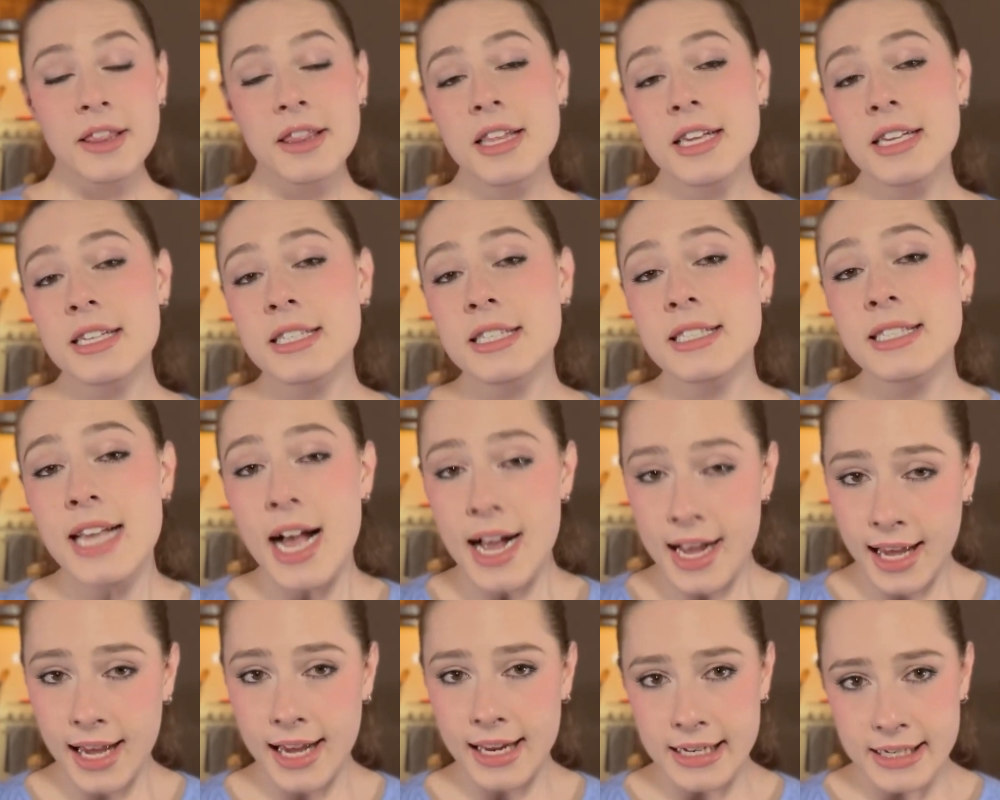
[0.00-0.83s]
The
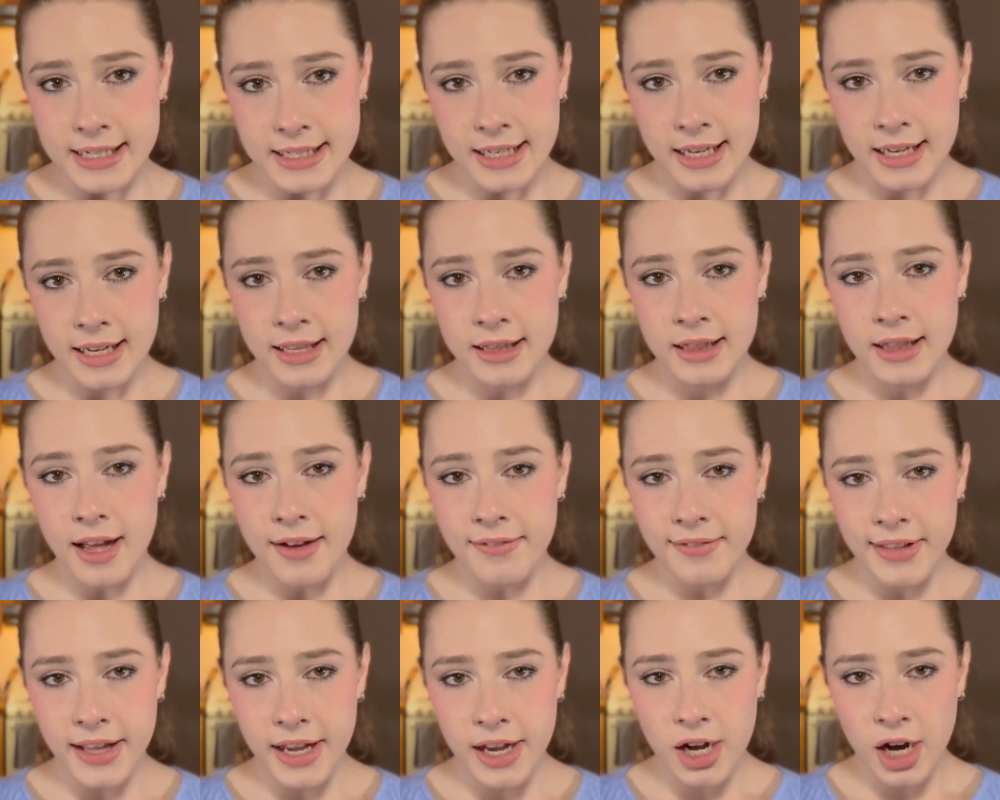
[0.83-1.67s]
second
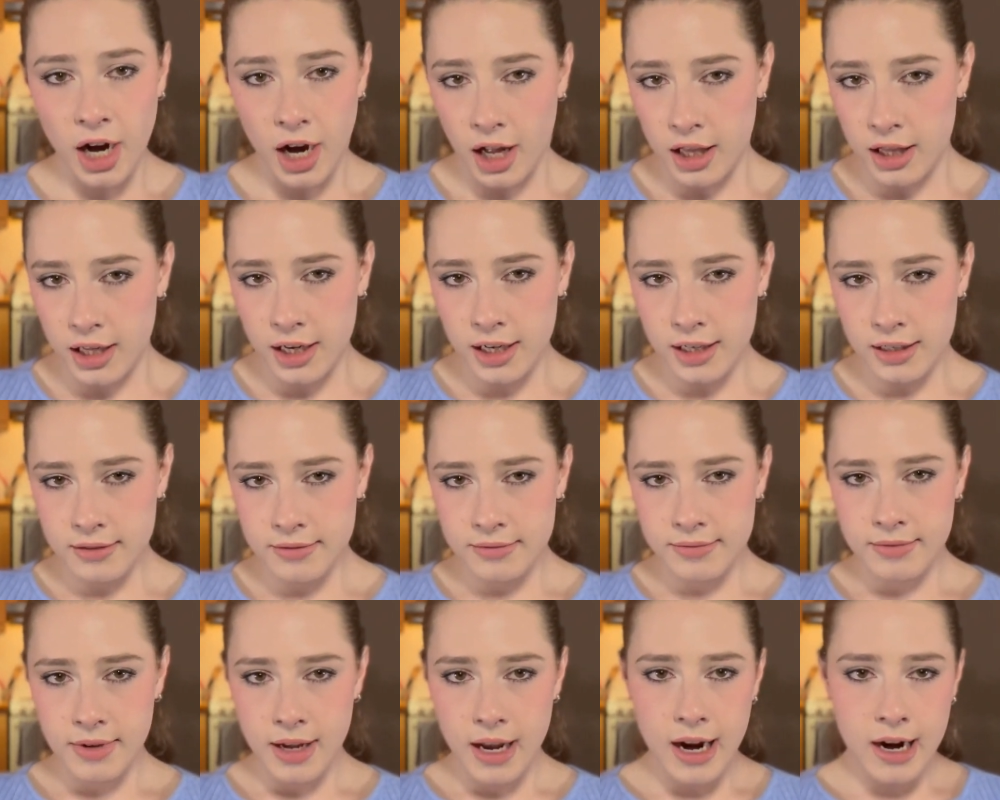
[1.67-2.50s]
lovely caller